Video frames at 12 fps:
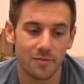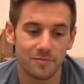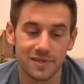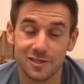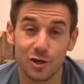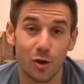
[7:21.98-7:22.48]

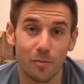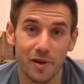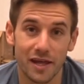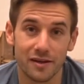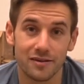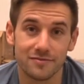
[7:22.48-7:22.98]
is a lot
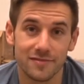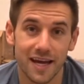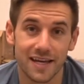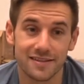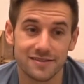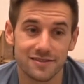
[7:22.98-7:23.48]
better
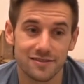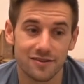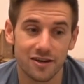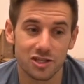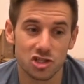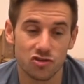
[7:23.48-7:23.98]
and
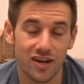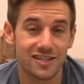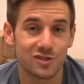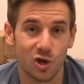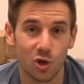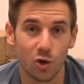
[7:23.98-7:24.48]
I
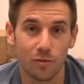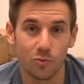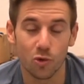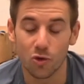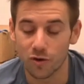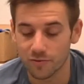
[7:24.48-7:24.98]
stress a lot
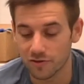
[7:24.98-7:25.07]
more,